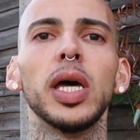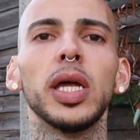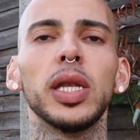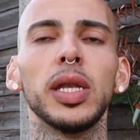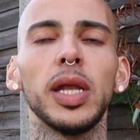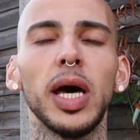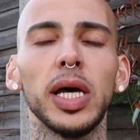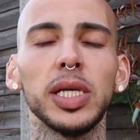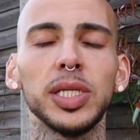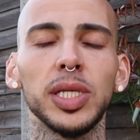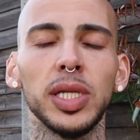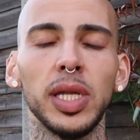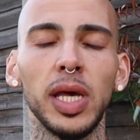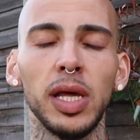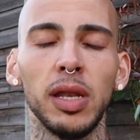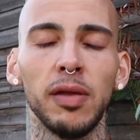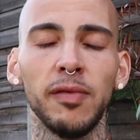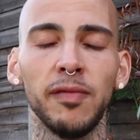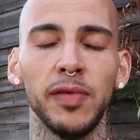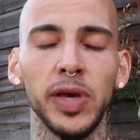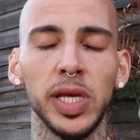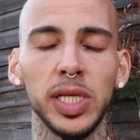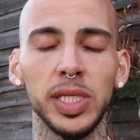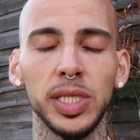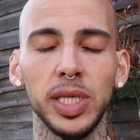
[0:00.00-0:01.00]
nice and
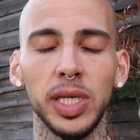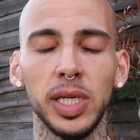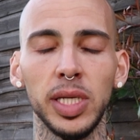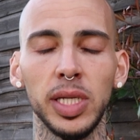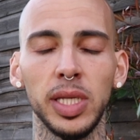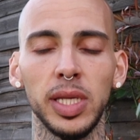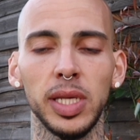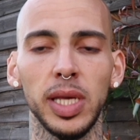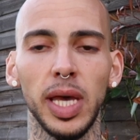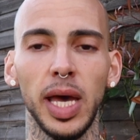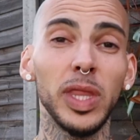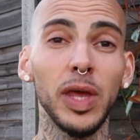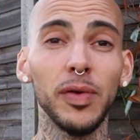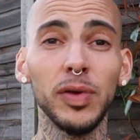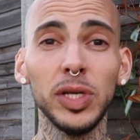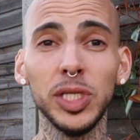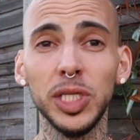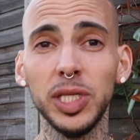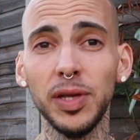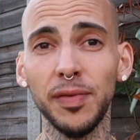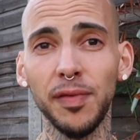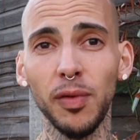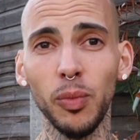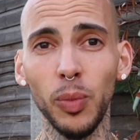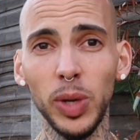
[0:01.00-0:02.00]
elevated. There is
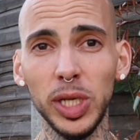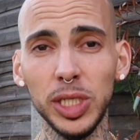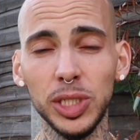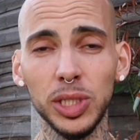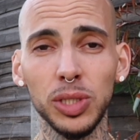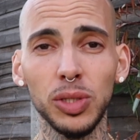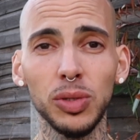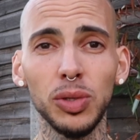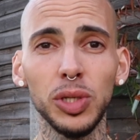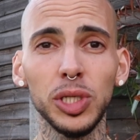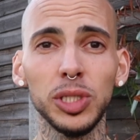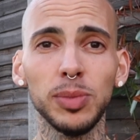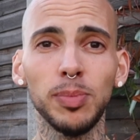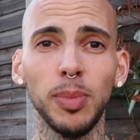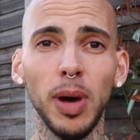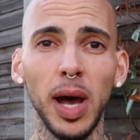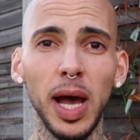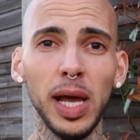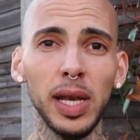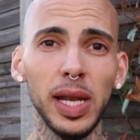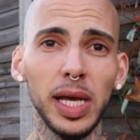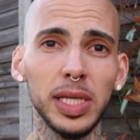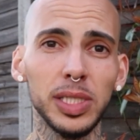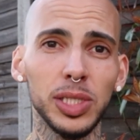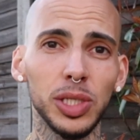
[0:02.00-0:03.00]
different ways to do this, but I
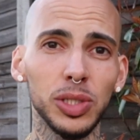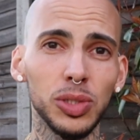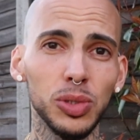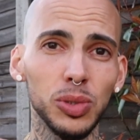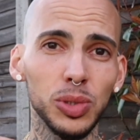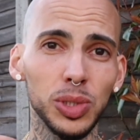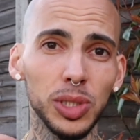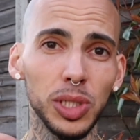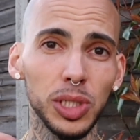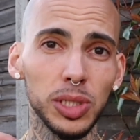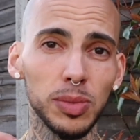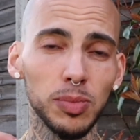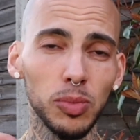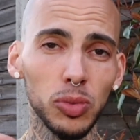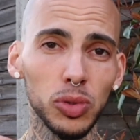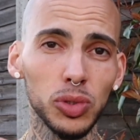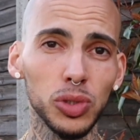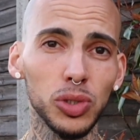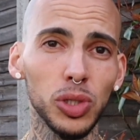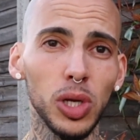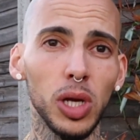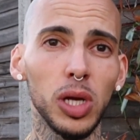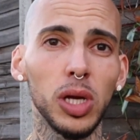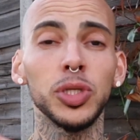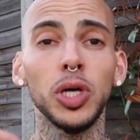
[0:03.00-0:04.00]
like to use this
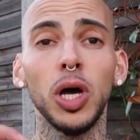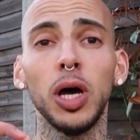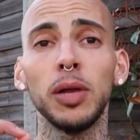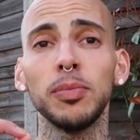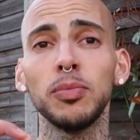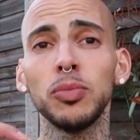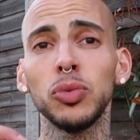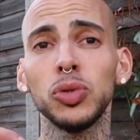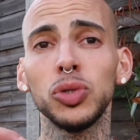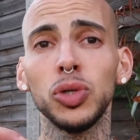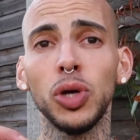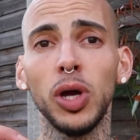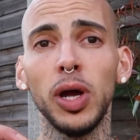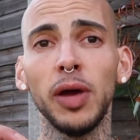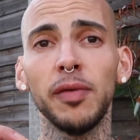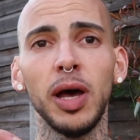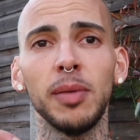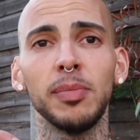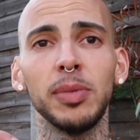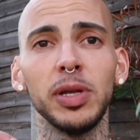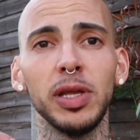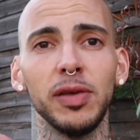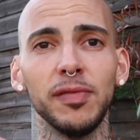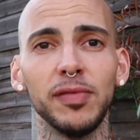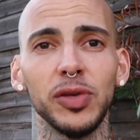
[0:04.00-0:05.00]
mudra, Jan mudra, I
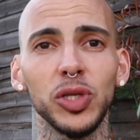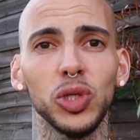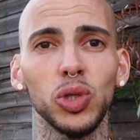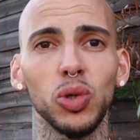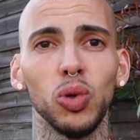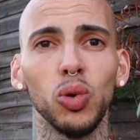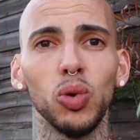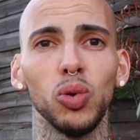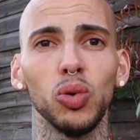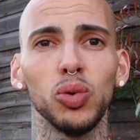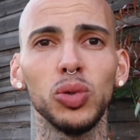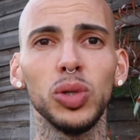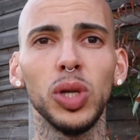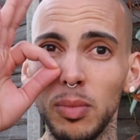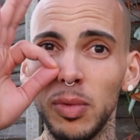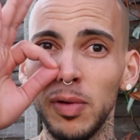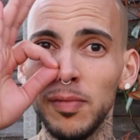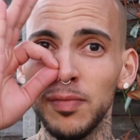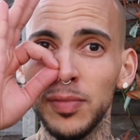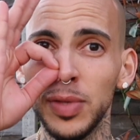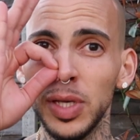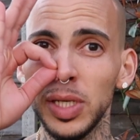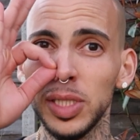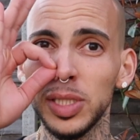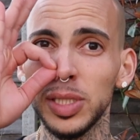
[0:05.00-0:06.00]
believe it's called.
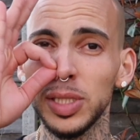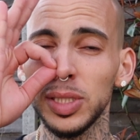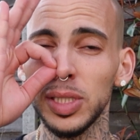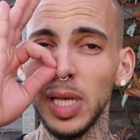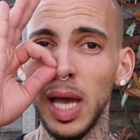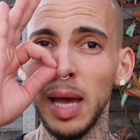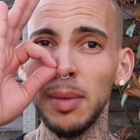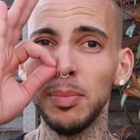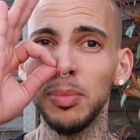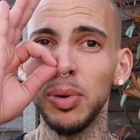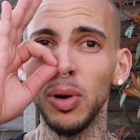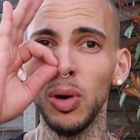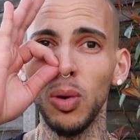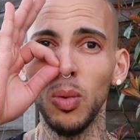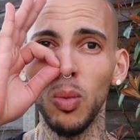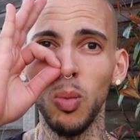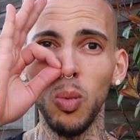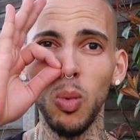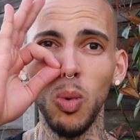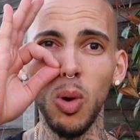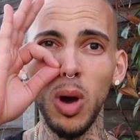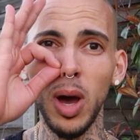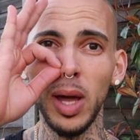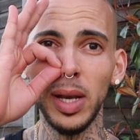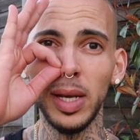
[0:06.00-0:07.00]
With this, I put
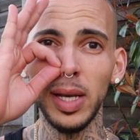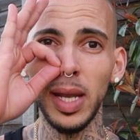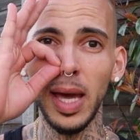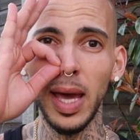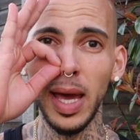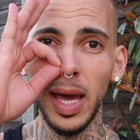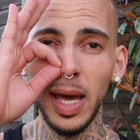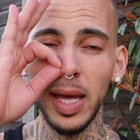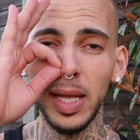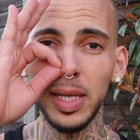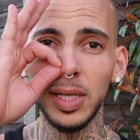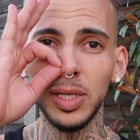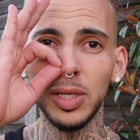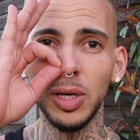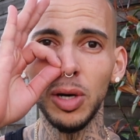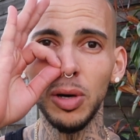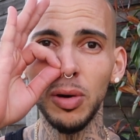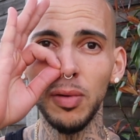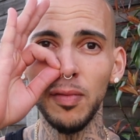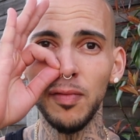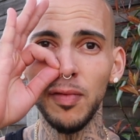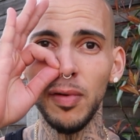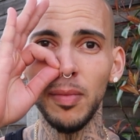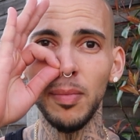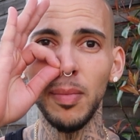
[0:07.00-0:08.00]
one hand
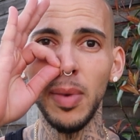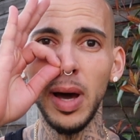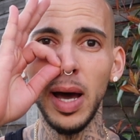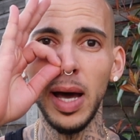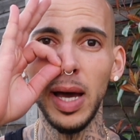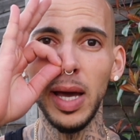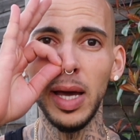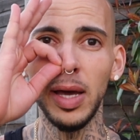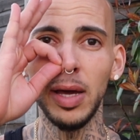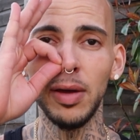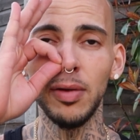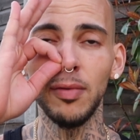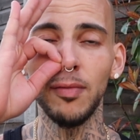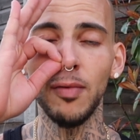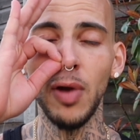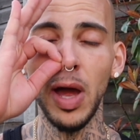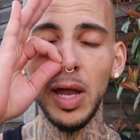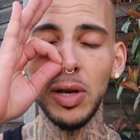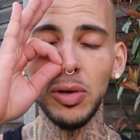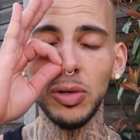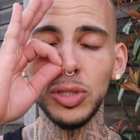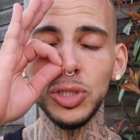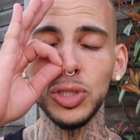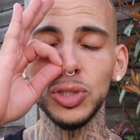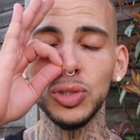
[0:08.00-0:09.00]
over my right
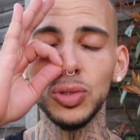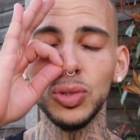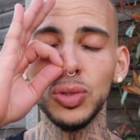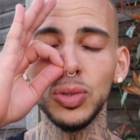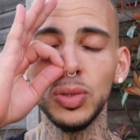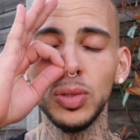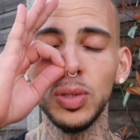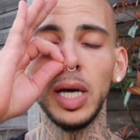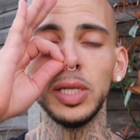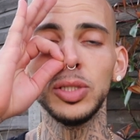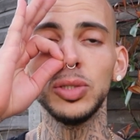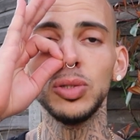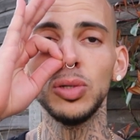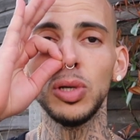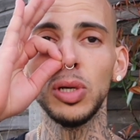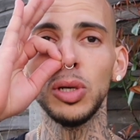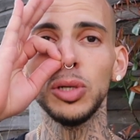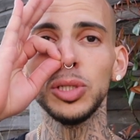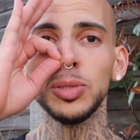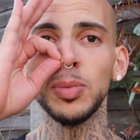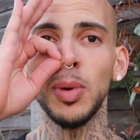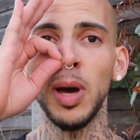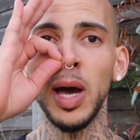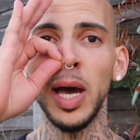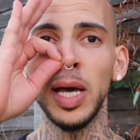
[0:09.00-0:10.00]
nostril. I do
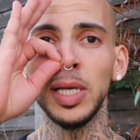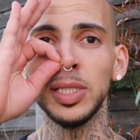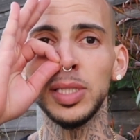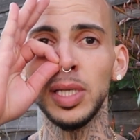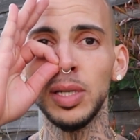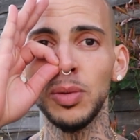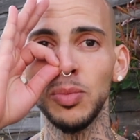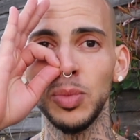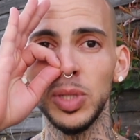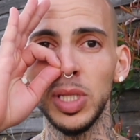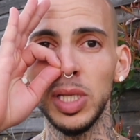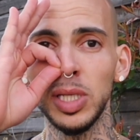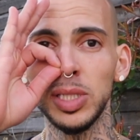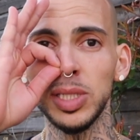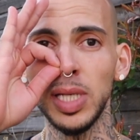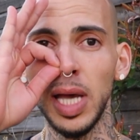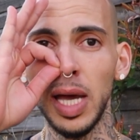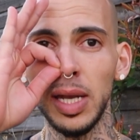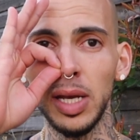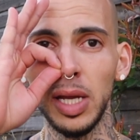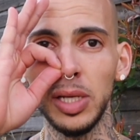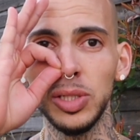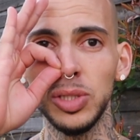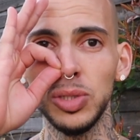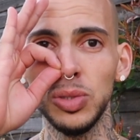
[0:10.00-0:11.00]
close my eyes, and with this
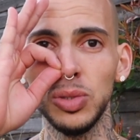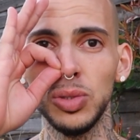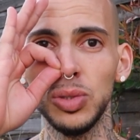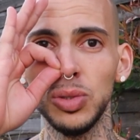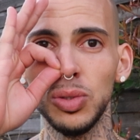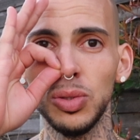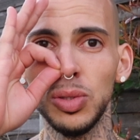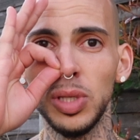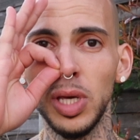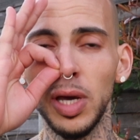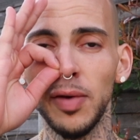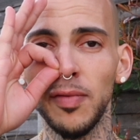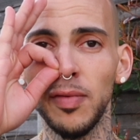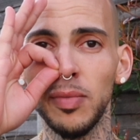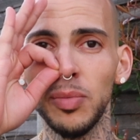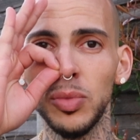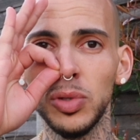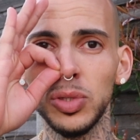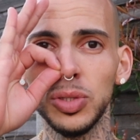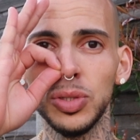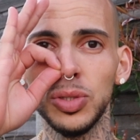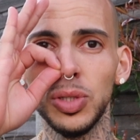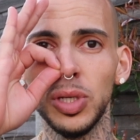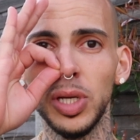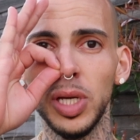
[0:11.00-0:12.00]
hand, I do the other
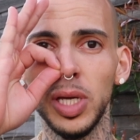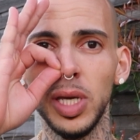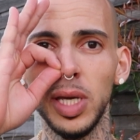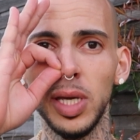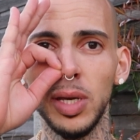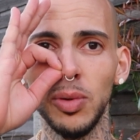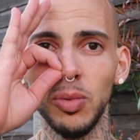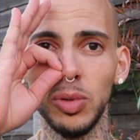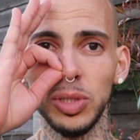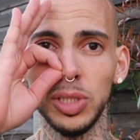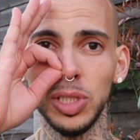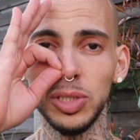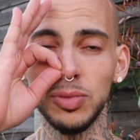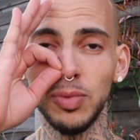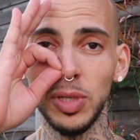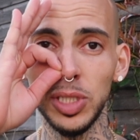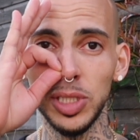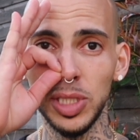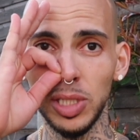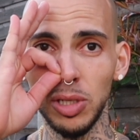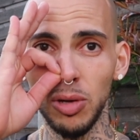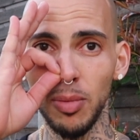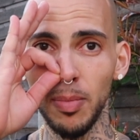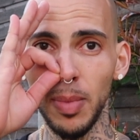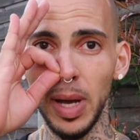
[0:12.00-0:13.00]
mudra here, which is
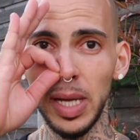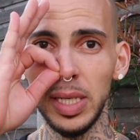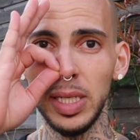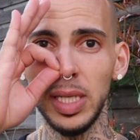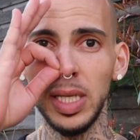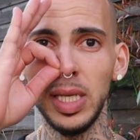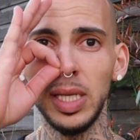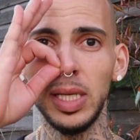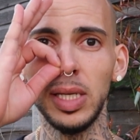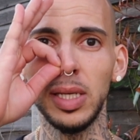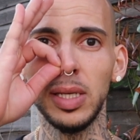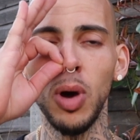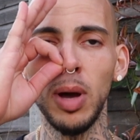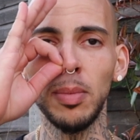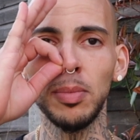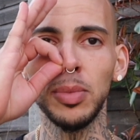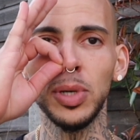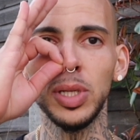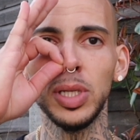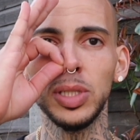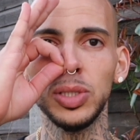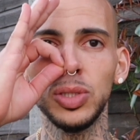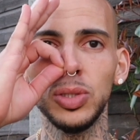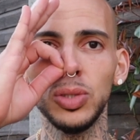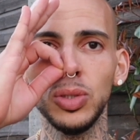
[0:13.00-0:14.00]
resting on my knee. What I'm
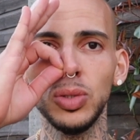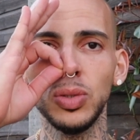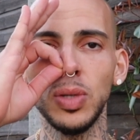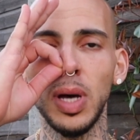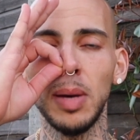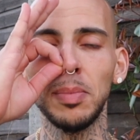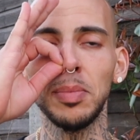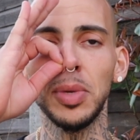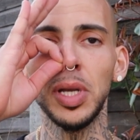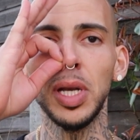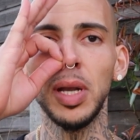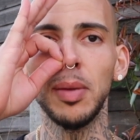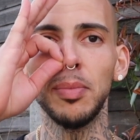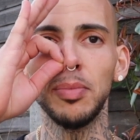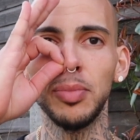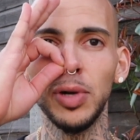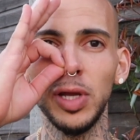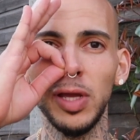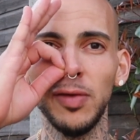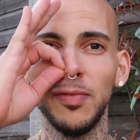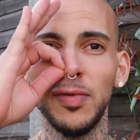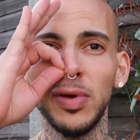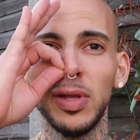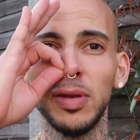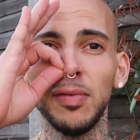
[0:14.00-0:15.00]
gonna do, I'm gonna
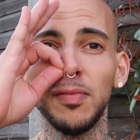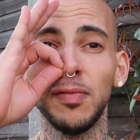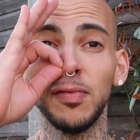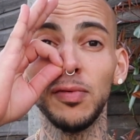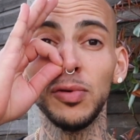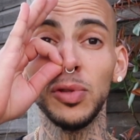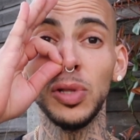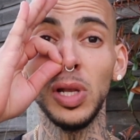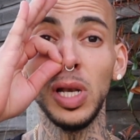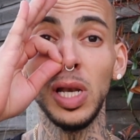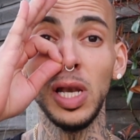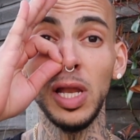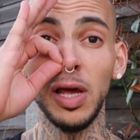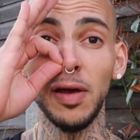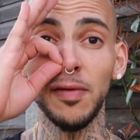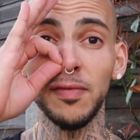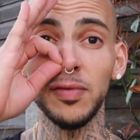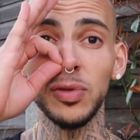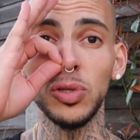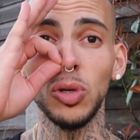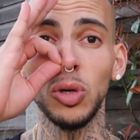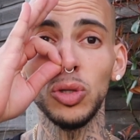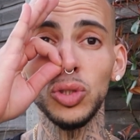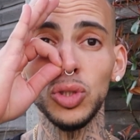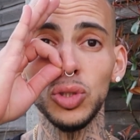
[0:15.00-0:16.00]
breathe in through the
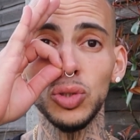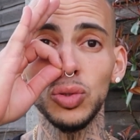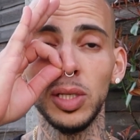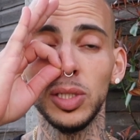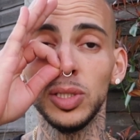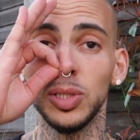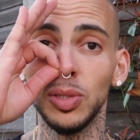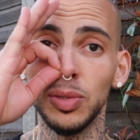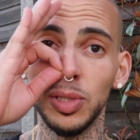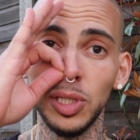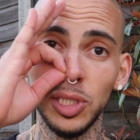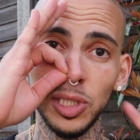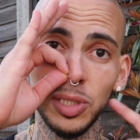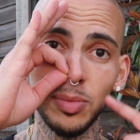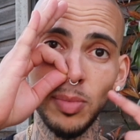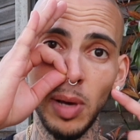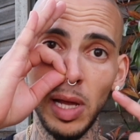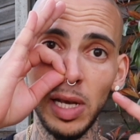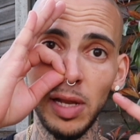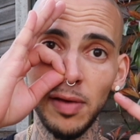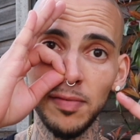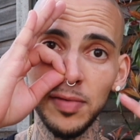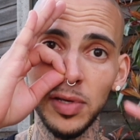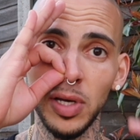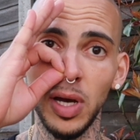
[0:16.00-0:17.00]
left nostril. So this is my
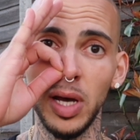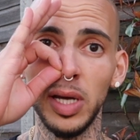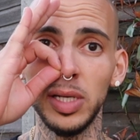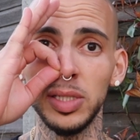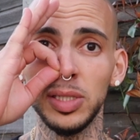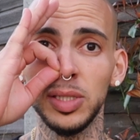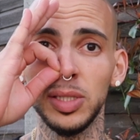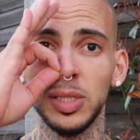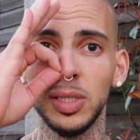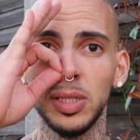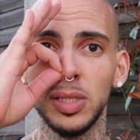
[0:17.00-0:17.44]
left, guys.